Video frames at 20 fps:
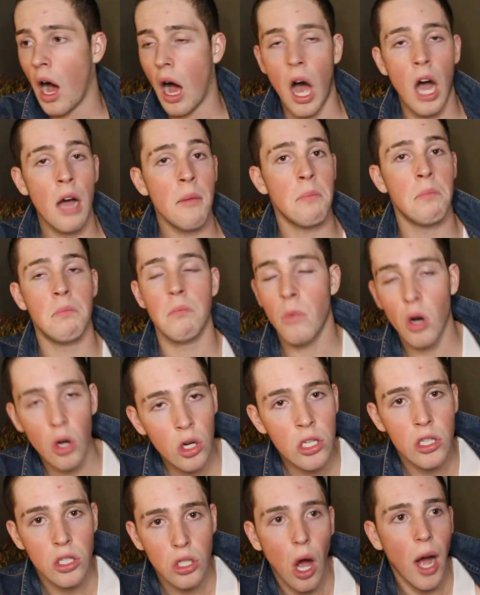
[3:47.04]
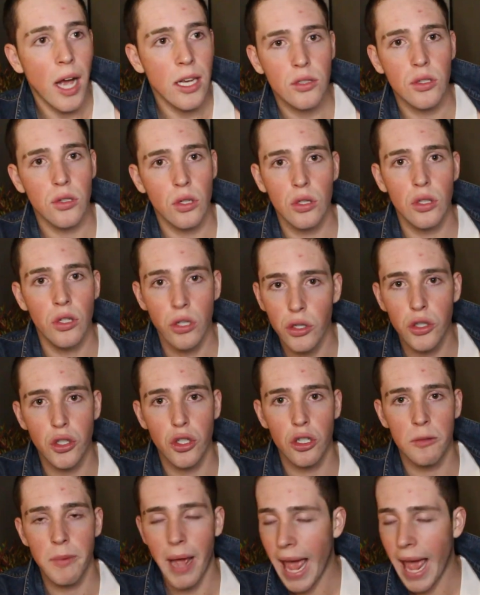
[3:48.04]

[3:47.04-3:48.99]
I'm monetized on YouTube.